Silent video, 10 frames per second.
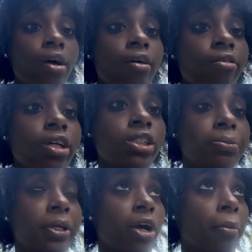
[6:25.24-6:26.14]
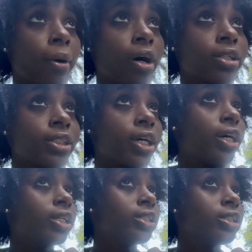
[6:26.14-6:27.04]
For the speaker box,
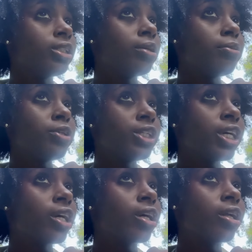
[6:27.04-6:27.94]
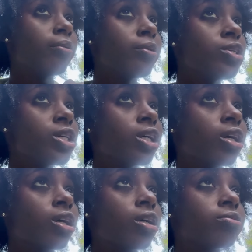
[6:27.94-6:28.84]
because the music, remember
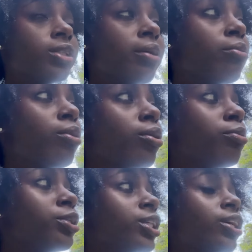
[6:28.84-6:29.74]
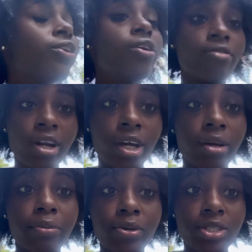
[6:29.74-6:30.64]
the music? The river not
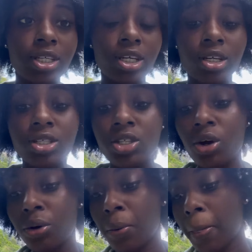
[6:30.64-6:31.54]
the music, so.